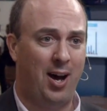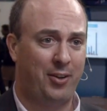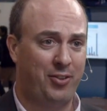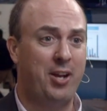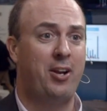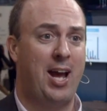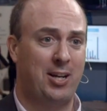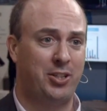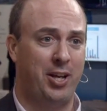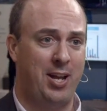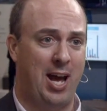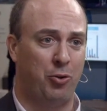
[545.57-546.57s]
Excited to
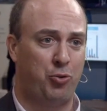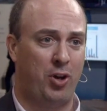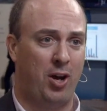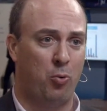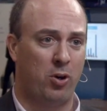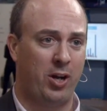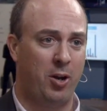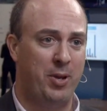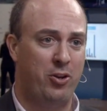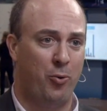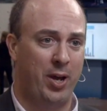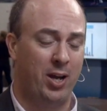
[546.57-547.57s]
actually announce we're going to
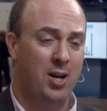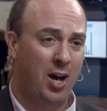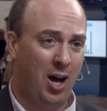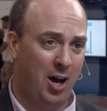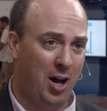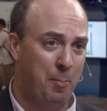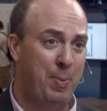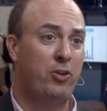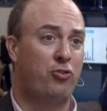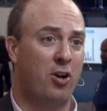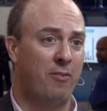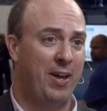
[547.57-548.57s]
be doing a big
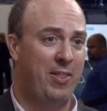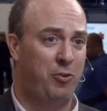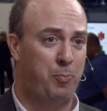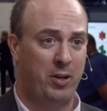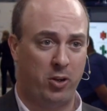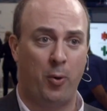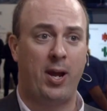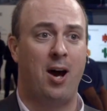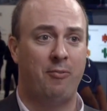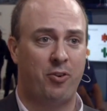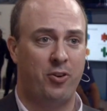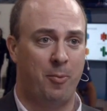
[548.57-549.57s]
survey that's been going
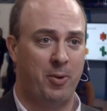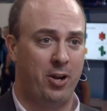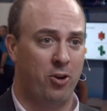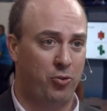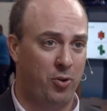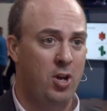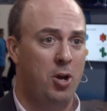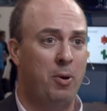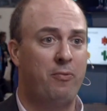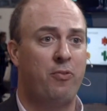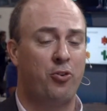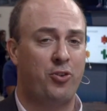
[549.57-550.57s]
on for a number of years,
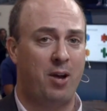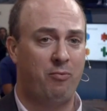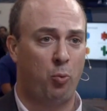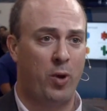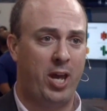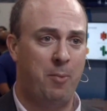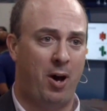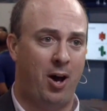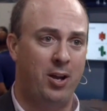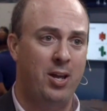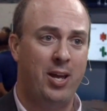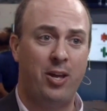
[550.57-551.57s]
but first time for
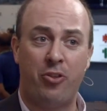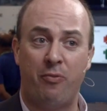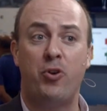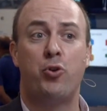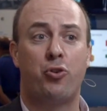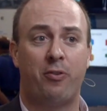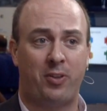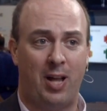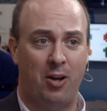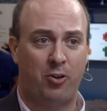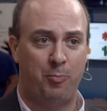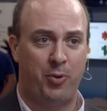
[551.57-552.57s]
Wikibon, is the future of
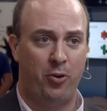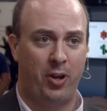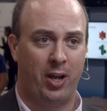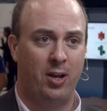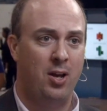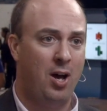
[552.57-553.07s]
cloud computing